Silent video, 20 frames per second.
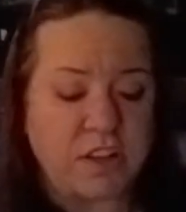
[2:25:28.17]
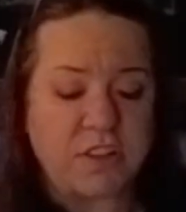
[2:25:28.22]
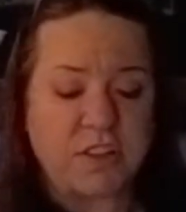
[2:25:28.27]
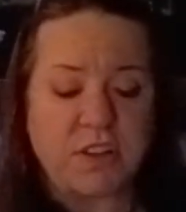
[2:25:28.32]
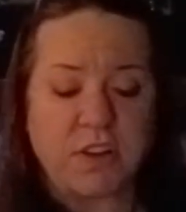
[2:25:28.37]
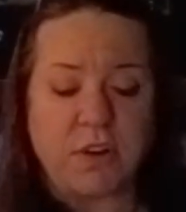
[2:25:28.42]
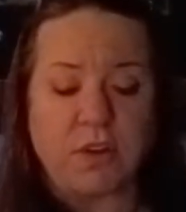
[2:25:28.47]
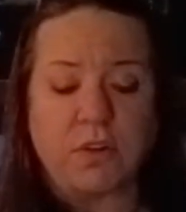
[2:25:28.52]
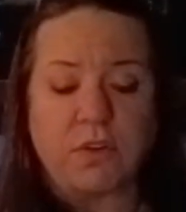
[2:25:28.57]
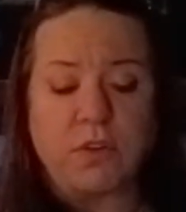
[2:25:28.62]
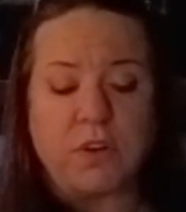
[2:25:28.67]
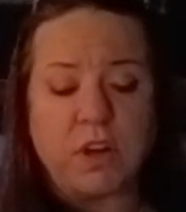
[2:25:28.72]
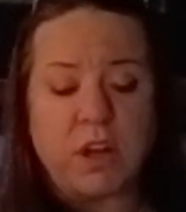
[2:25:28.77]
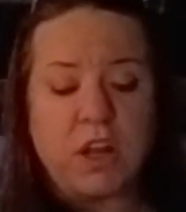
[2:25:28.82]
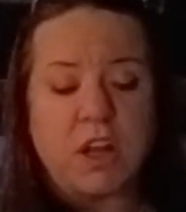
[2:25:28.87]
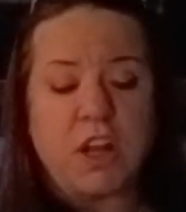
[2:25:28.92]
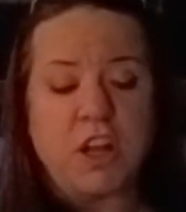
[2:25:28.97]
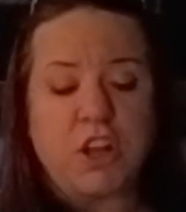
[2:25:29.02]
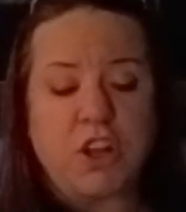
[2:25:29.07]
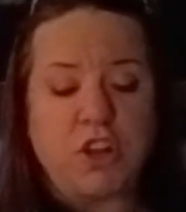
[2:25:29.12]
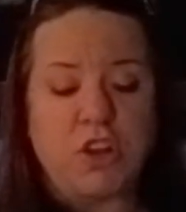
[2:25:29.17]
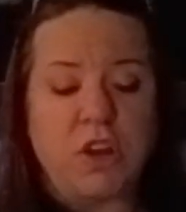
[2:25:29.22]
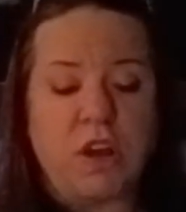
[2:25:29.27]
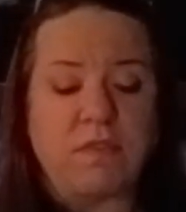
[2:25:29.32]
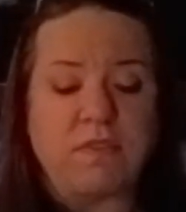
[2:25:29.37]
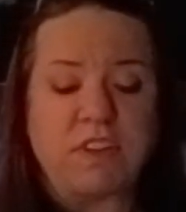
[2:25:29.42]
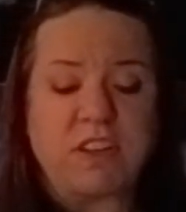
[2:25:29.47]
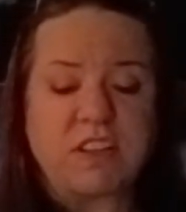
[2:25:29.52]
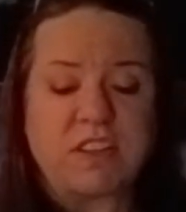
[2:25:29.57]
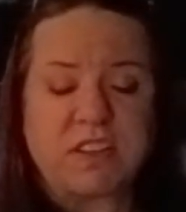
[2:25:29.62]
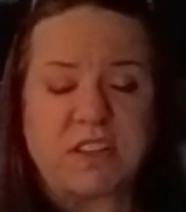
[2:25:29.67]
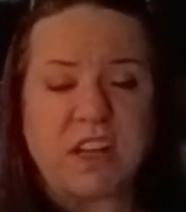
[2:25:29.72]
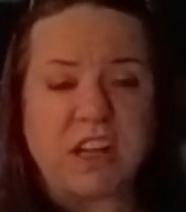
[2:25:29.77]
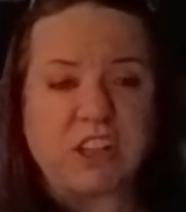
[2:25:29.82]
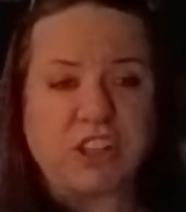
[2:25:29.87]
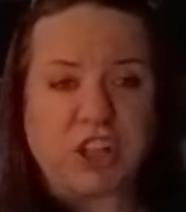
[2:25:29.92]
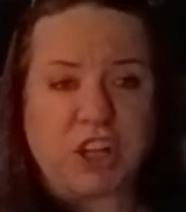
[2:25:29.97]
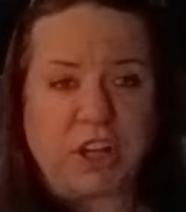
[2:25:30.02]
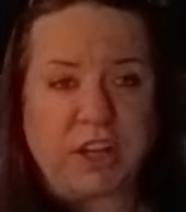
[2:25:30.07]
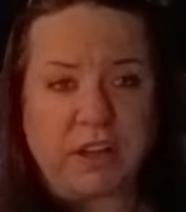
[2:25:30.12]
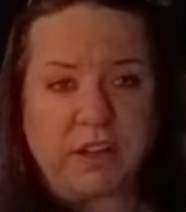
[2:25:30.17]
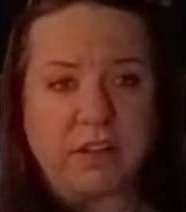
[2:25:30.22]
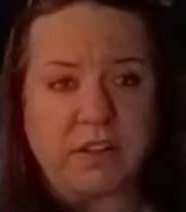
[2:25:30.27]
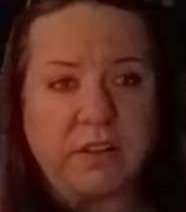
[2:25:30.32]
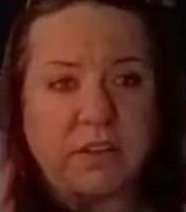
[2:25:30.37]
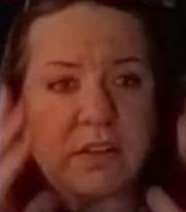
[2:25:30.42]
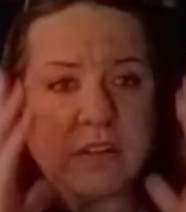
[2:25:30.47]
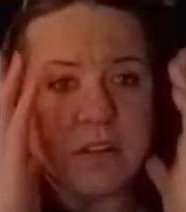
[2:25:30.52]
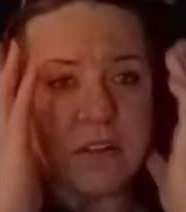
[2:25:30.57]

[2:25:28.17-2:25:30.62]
So you have a decision,